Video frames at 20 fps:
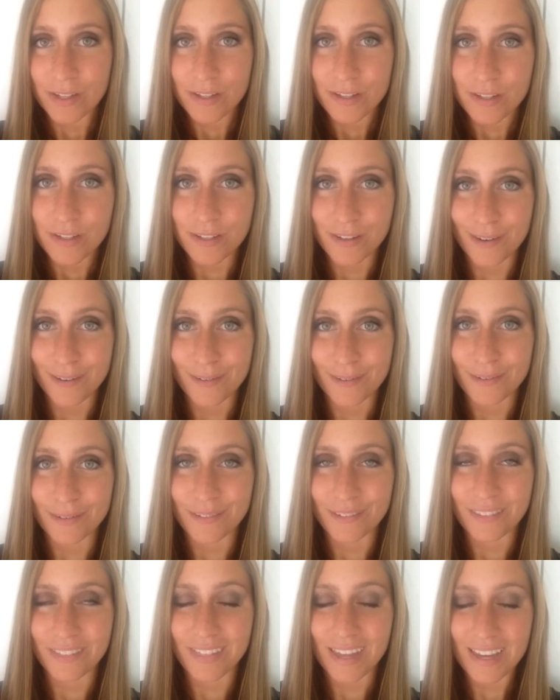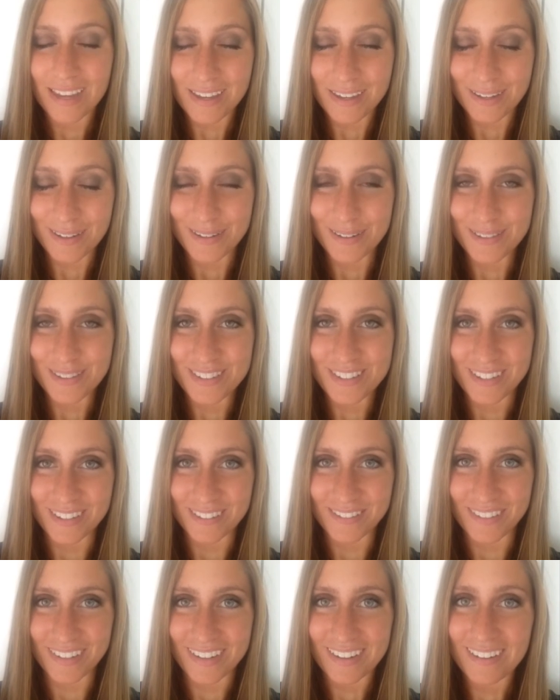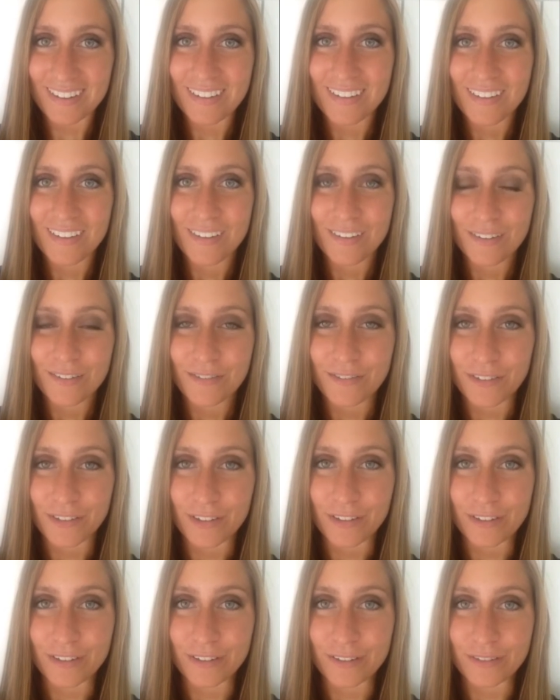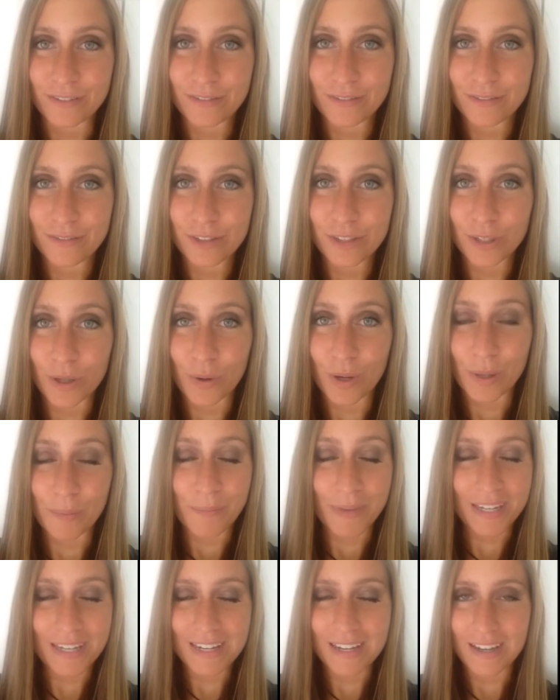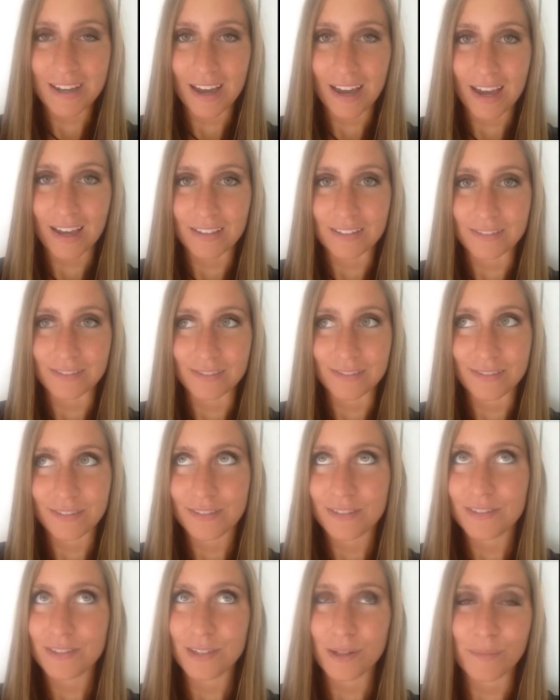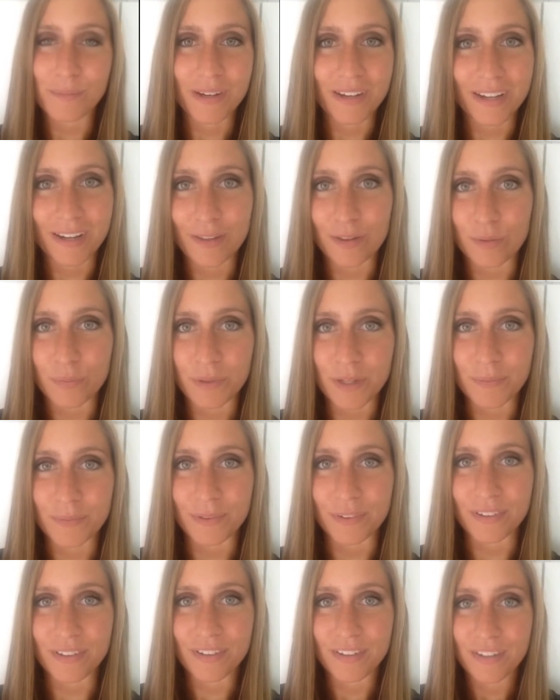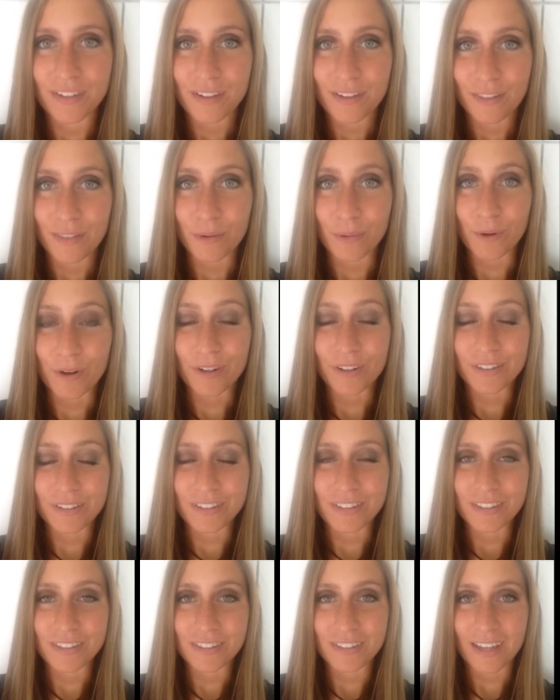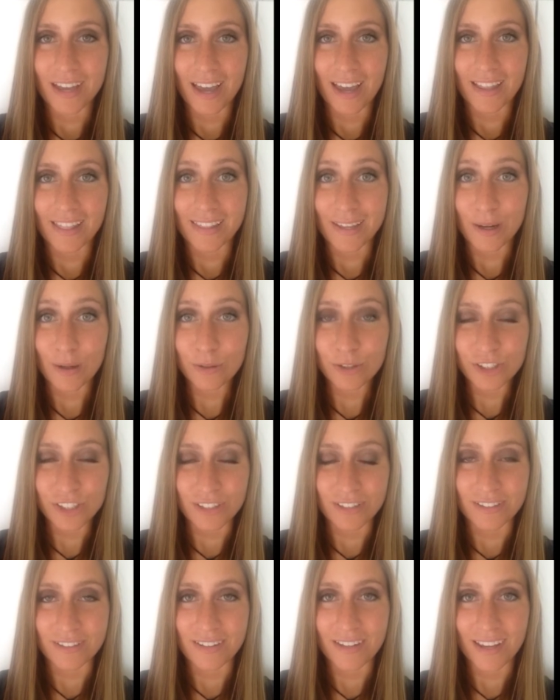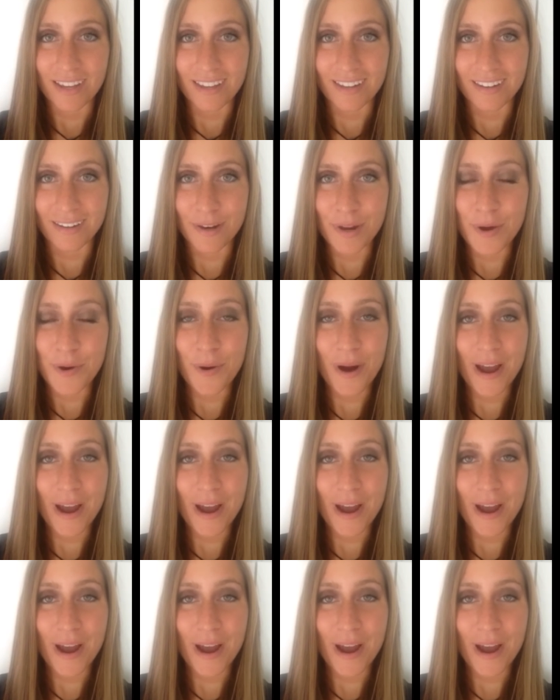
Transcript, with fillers: So thank you, Sylvia, for showing me and so many other people the world and the ocean in a new